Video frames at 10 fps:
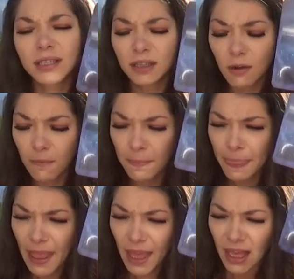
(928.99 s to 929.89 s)
So
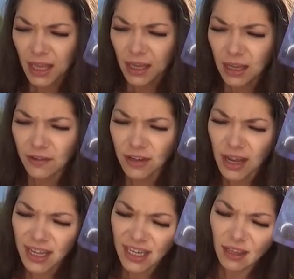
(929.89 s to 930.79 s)
if you're
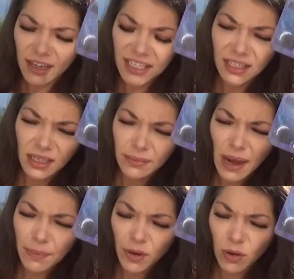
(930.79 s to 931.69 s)
not getting a lot of sleep,
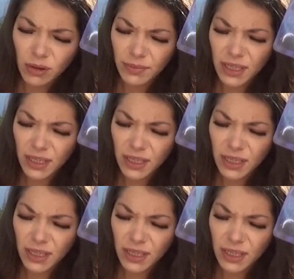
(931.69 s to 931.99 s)
Capricorn,